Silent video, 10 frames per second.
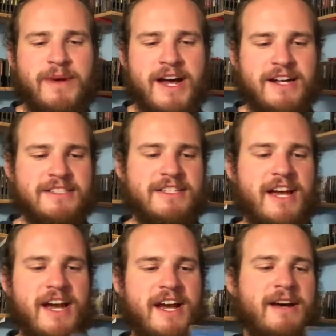it boxed.
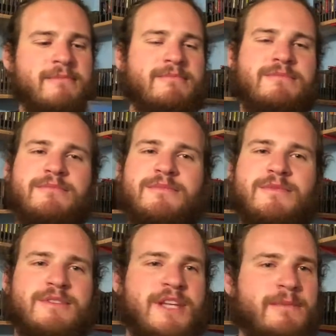
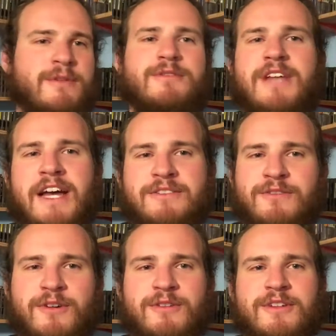Typical
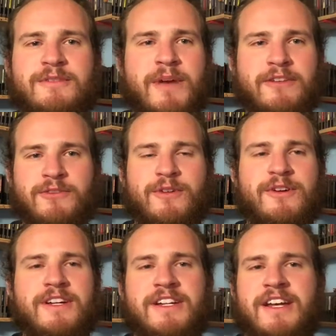side-scrolling
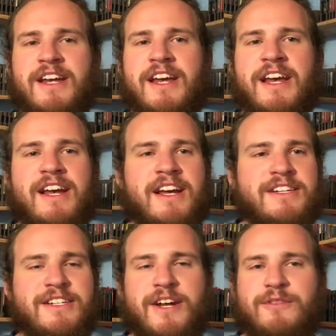Metroid.
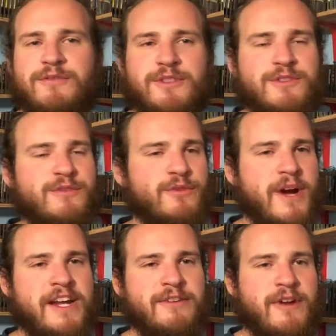Just
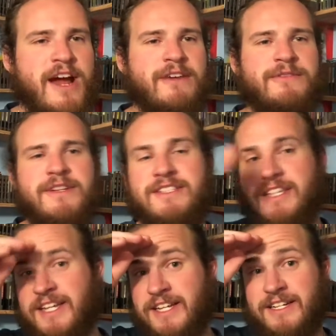great
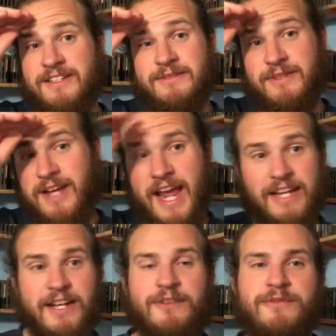graphics in
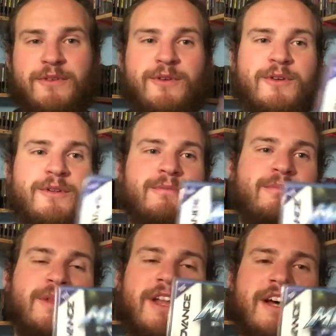handheld form.
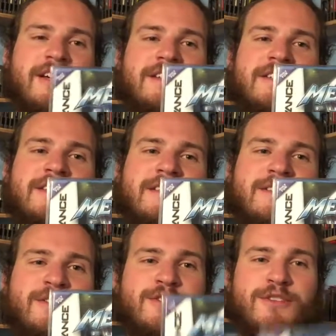Plus,
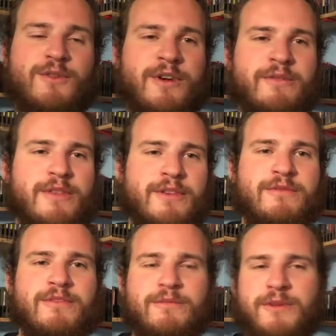the story with this
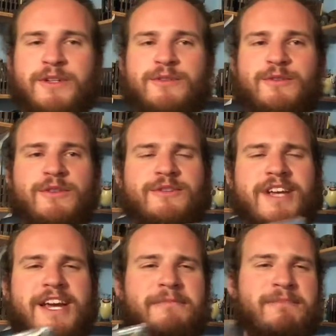one is pretty cool. There's
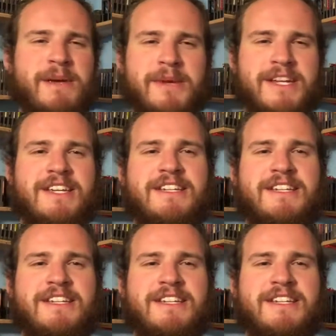like a mimic